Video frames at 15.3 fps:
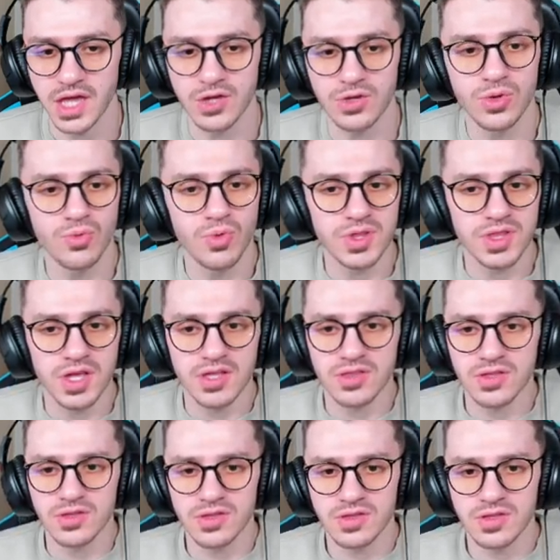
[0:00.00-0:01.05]
yeah, you know what I
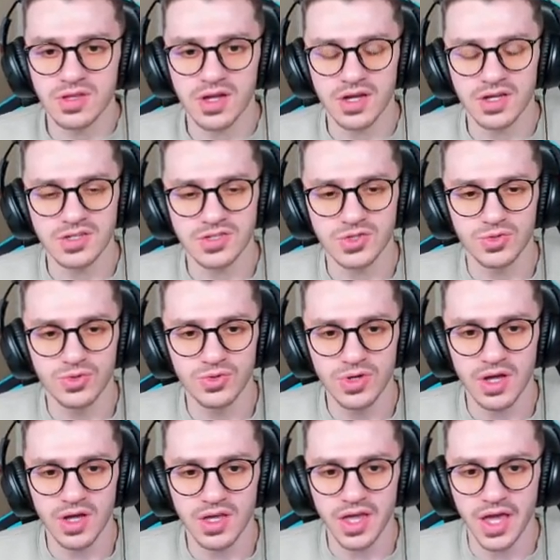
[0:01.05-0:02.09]
think I should
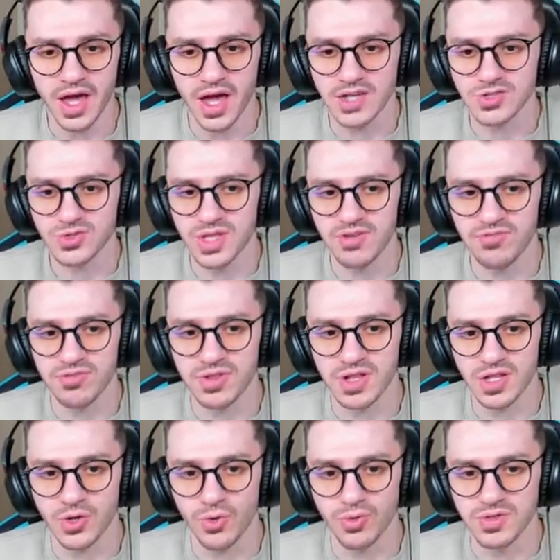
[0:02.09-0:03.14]
do? Yeah, I should
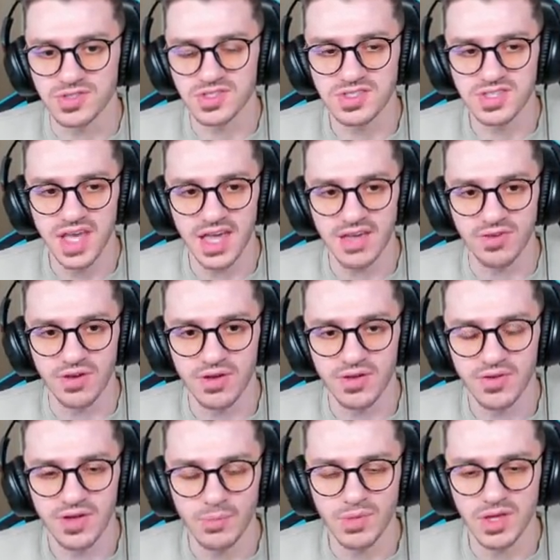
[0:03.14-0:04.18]
definitely go and save.
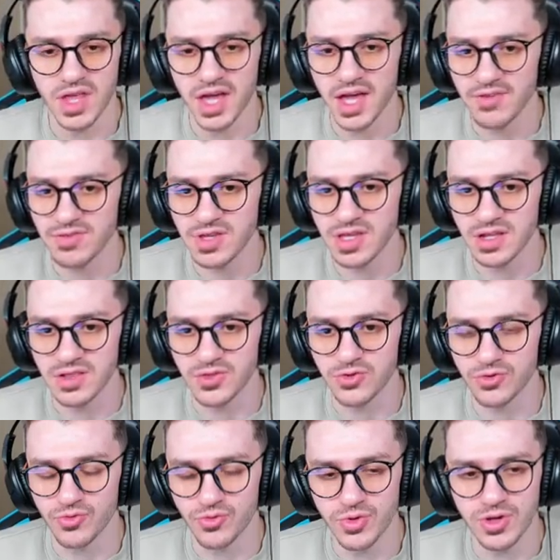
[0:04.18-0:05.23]
I mean, I have killed
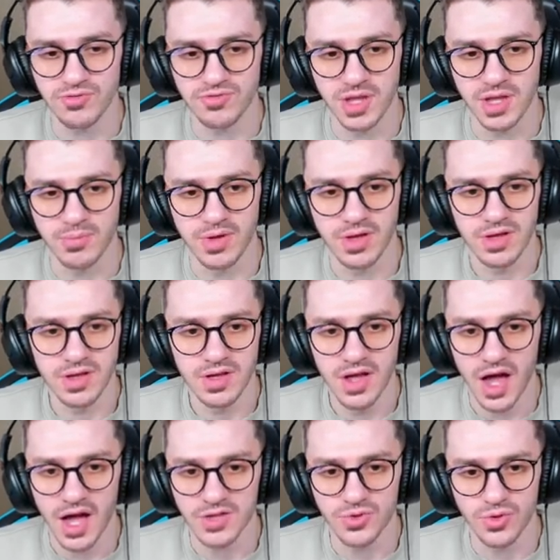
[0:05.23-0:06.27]
three of them.
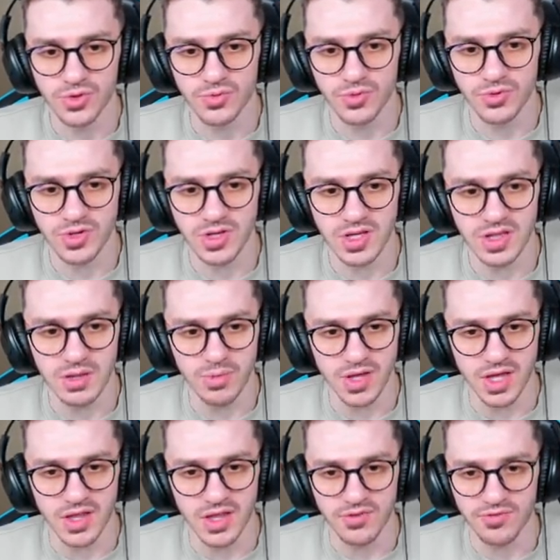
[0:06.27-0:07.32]
I don't want to kill them
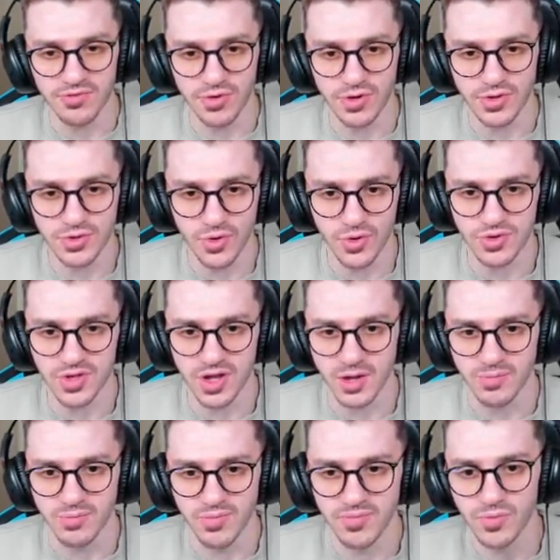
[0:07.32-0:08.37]
again for a third
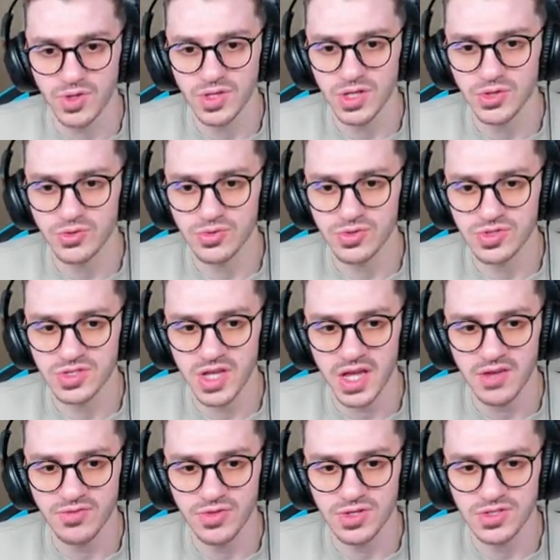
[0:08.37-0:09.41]
time. We need to
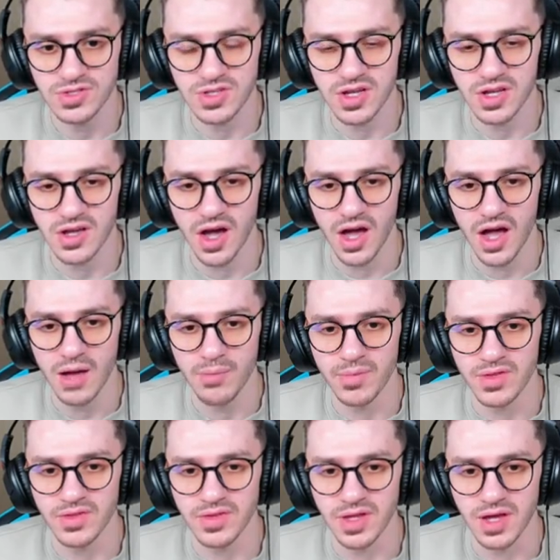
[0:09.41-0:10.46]
save these uh,
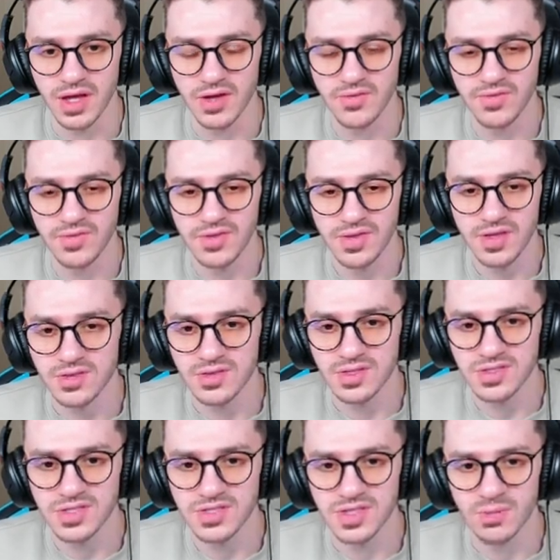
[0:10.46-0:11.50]
man. yeah.
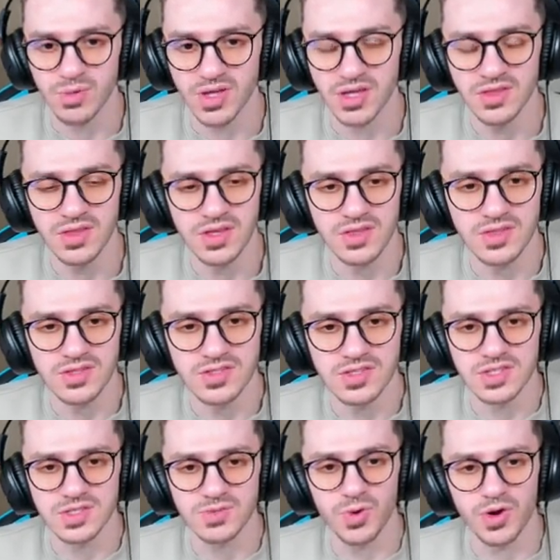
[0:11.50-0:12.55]
This is the beginning.
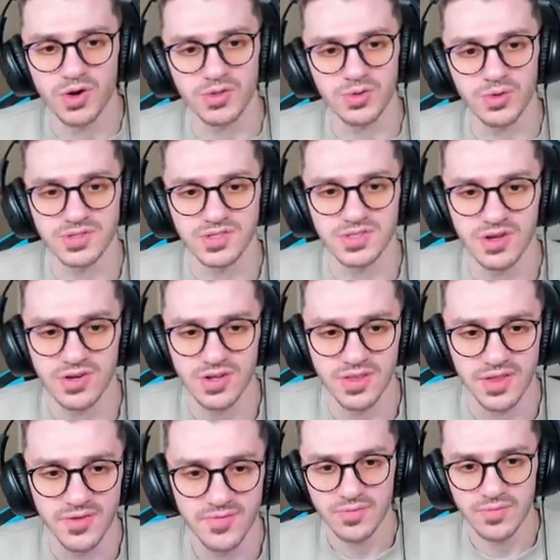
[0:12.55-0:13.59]
This is where it all started.